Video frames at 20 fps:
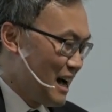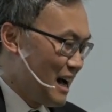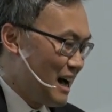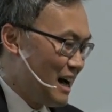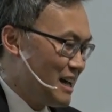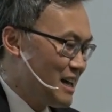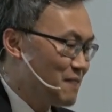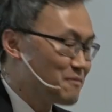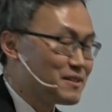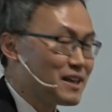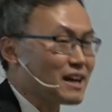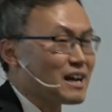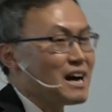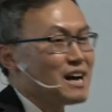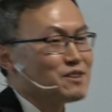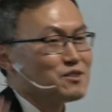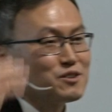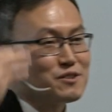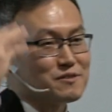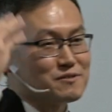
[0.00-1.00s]
I have that
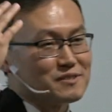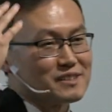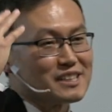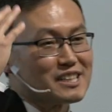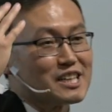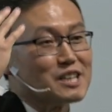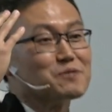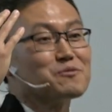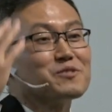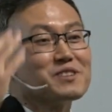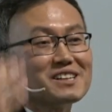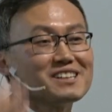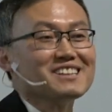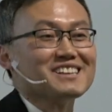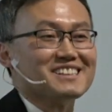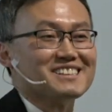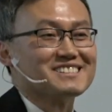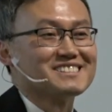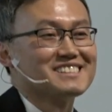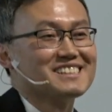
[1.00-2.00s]
kind of good
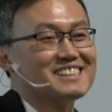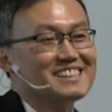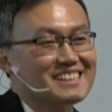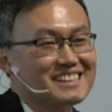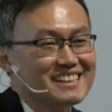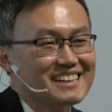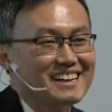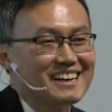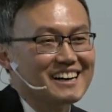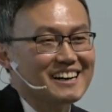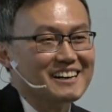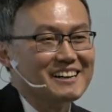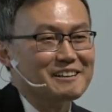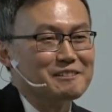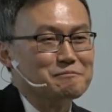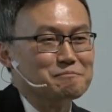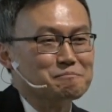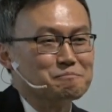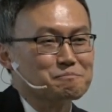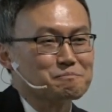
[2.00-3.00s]
feelings.
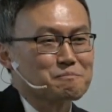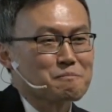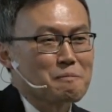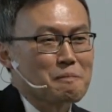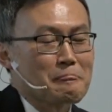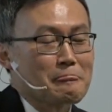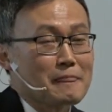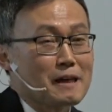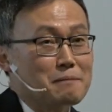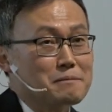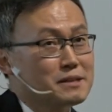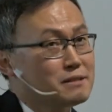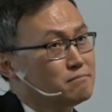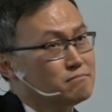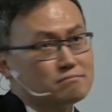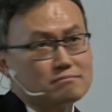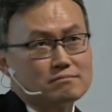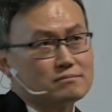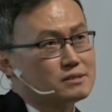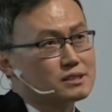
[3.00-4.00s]
Um, I
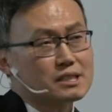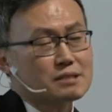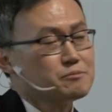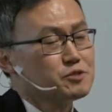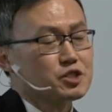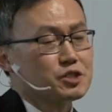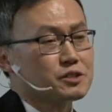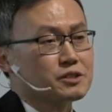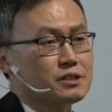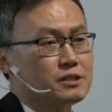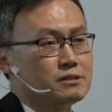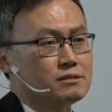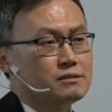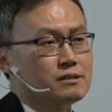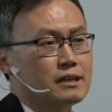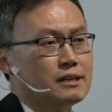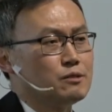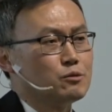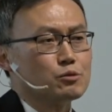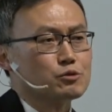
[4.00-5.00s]
mean, Kim
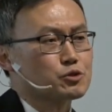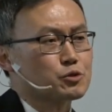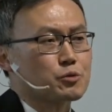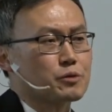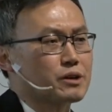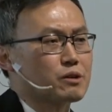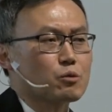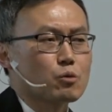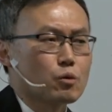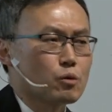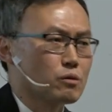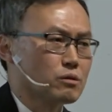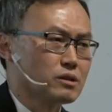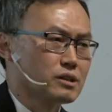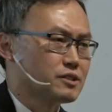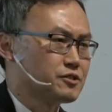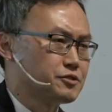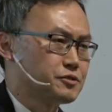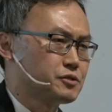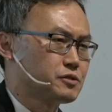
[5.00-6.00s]
Jong-un and North Korean core
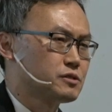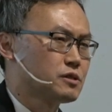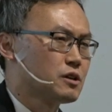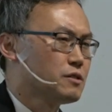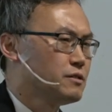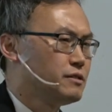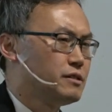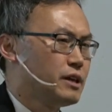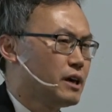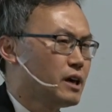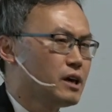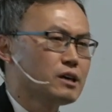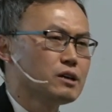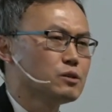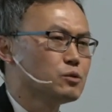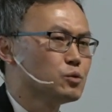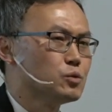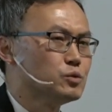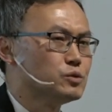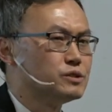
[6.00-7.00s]
leaders, they
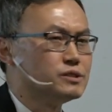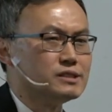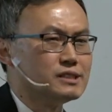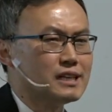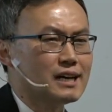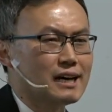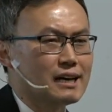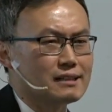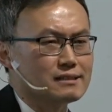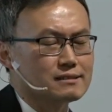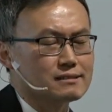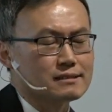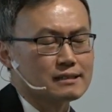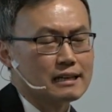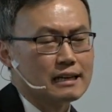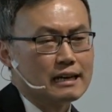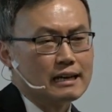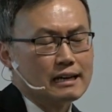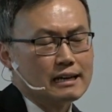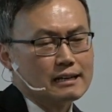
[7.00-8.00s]
would not
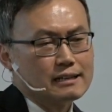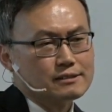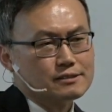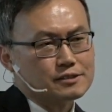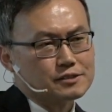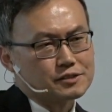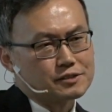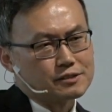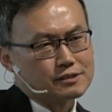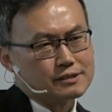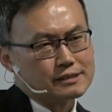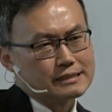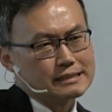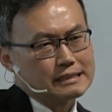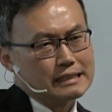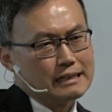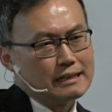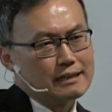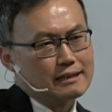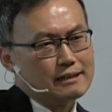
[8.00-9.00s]
just
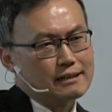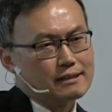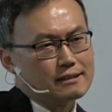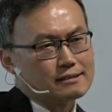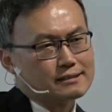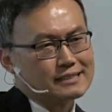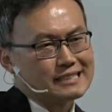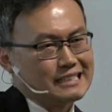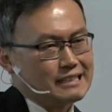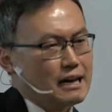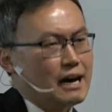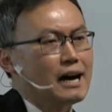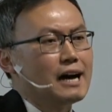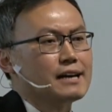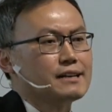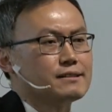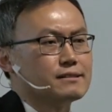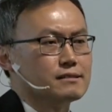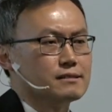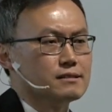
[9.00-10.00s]
uh, sit
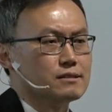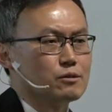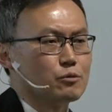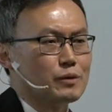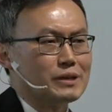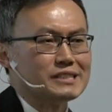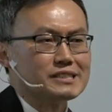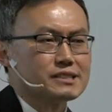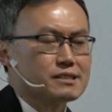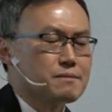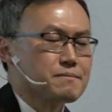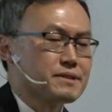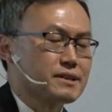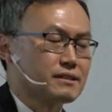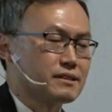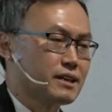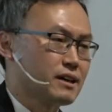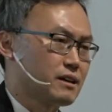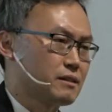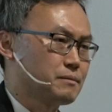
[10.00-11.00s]
idle when
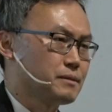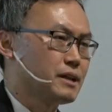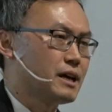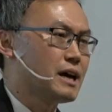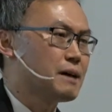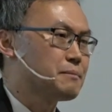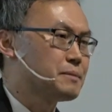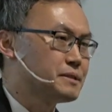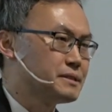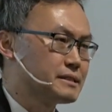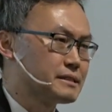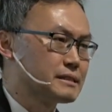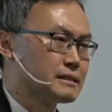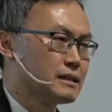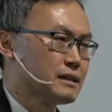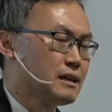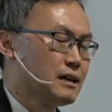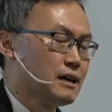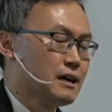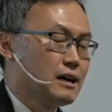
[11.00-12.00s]
something terrible happens
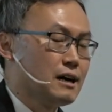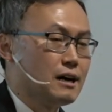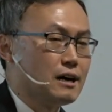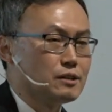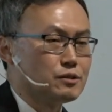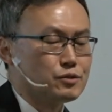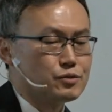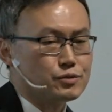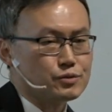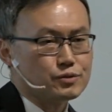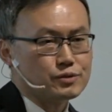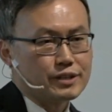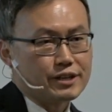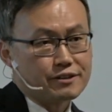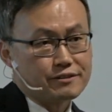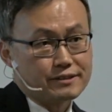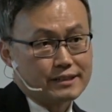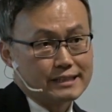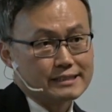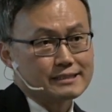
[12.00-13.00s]
uh, to
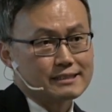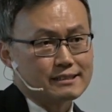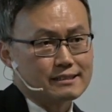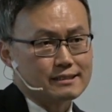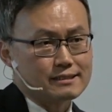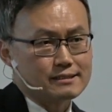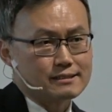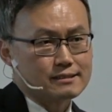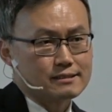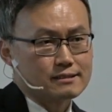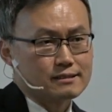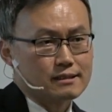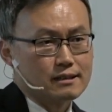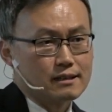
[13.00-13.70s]
their destinies,